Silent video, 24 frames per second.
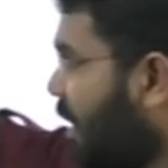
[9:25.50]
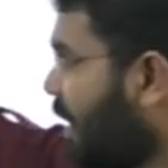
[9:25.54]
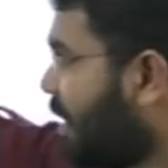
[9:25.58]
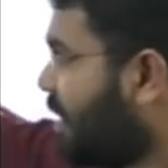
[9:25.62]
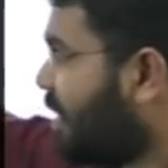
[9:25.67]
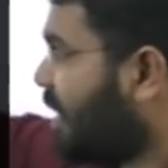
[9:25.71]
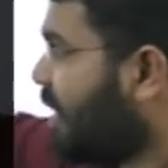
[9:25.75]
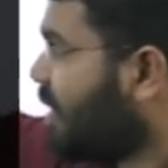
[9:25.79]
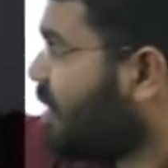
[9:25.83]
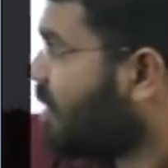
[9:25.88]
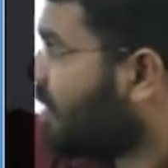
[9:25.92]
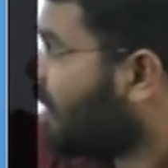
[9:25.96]

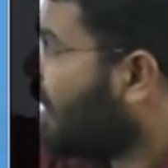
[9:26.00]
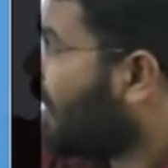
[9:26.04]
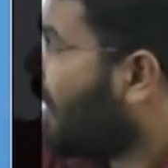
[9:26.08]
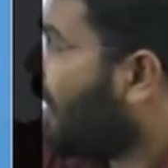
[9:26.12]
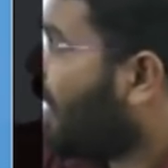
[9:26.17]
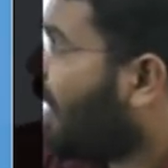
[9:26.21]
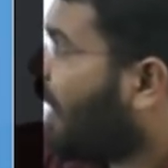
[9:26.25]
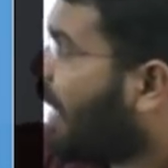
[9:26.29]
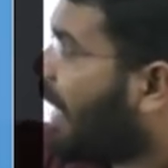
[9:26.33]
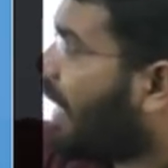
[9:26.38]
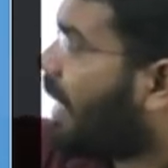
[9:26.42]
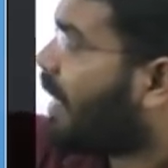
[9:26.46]
exchange,
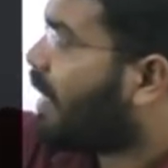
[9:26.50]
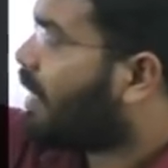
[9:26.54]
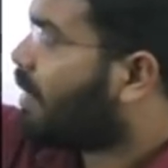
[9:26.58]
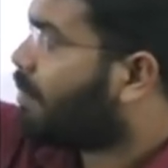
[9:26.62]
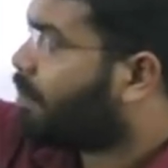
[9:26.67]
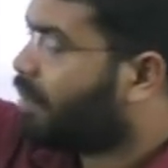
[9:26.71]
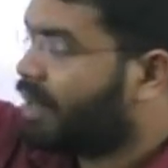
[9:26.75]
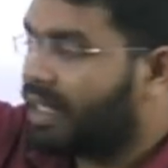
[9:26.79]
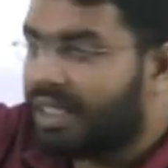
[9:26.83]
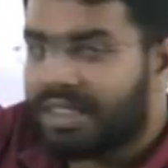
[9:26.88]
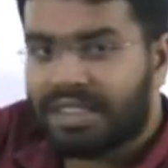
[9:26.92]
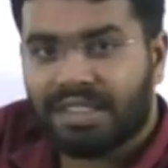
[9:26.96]
and
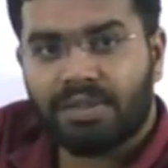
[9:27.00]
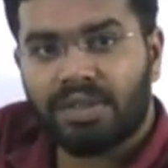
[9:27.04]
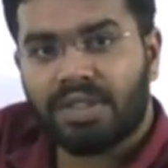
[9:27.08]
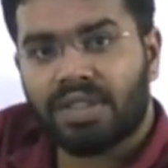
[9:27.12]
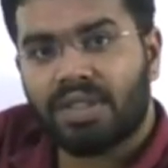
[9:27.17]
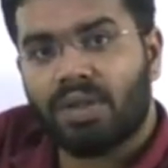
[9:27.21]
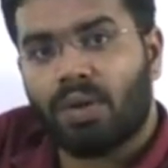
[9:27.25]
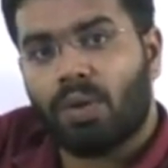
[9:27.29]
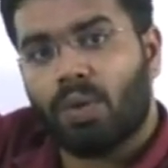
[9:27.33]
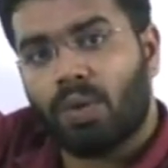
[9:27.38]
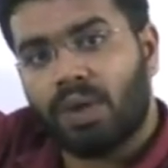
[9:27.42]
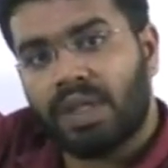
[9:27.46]
BSE is
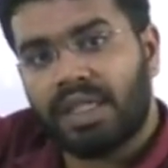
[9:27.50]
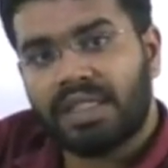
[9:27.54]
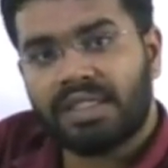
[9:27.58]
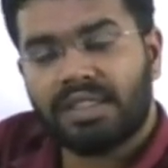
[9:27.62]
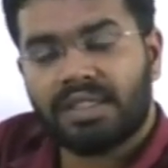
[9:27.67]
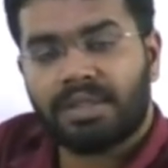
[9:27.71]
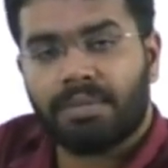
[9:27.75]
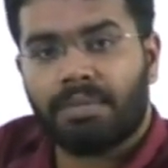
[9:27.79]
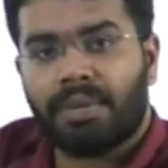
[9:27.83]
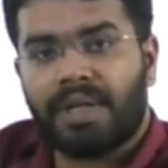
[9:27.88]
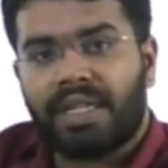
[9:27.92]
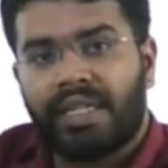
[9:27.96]
the
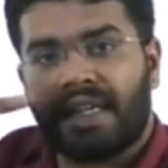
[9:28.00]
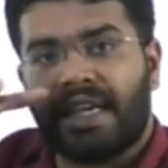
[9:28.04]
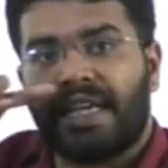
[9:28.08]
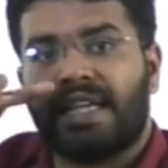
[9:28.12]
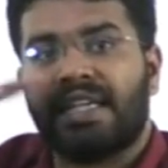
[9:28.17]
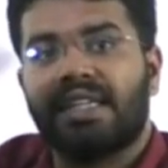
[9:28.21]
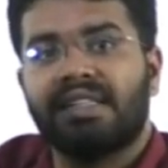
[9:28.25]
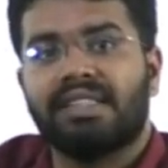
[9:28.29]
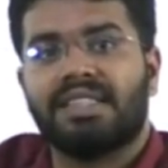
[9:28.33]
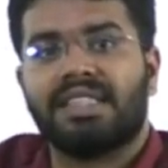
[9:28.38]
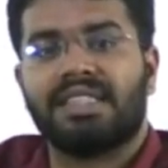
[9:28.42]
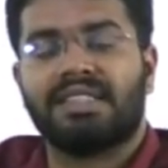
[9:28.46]
oldest, but
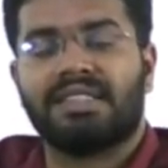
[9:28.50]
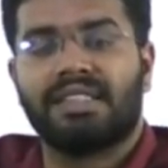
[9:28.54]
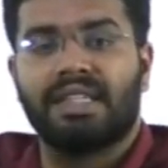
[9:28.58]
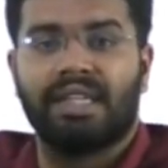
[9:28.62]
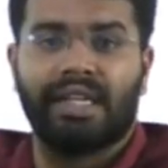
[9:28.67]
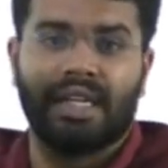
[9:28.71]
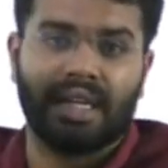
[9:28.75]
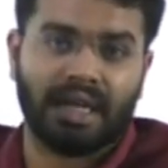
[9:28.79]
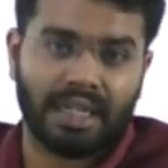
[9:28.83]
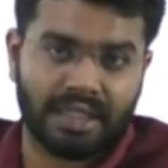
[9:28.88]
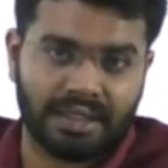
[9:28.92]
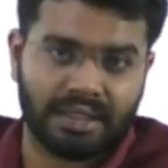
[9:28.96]
NSE is the
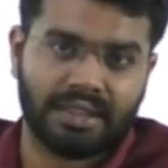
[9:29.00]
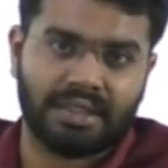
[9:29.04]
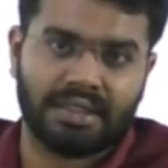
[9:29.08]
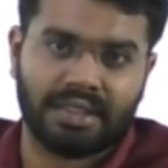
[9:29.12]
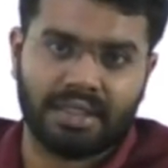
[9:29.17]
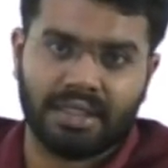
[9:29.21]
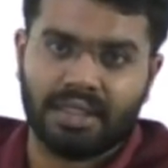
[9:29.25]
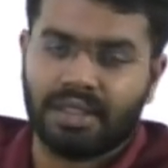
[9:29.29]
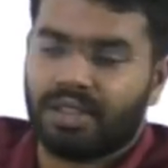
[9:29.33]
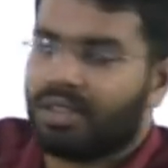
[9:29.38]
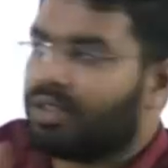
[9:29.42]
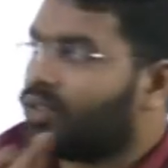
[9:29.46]
largest.
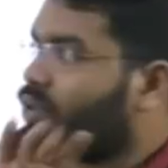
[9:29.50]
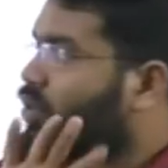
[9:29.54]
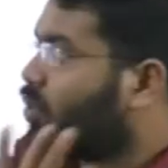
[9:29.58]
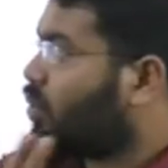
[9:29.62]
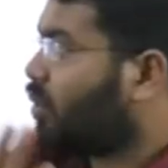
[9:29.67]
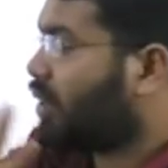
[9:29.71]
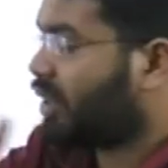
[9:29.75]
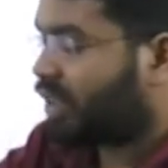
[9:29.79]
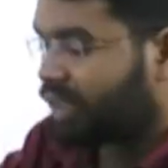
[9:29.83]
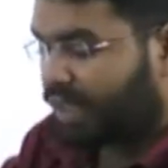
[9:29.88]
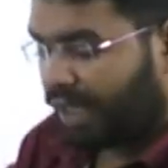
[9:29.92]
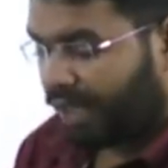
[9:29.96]
So
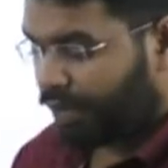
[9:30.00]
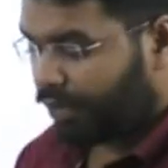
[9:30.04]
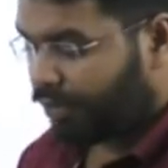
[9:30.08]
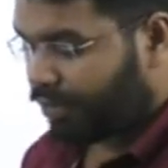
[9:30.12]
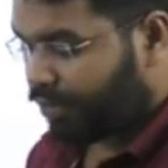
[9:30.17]
this kind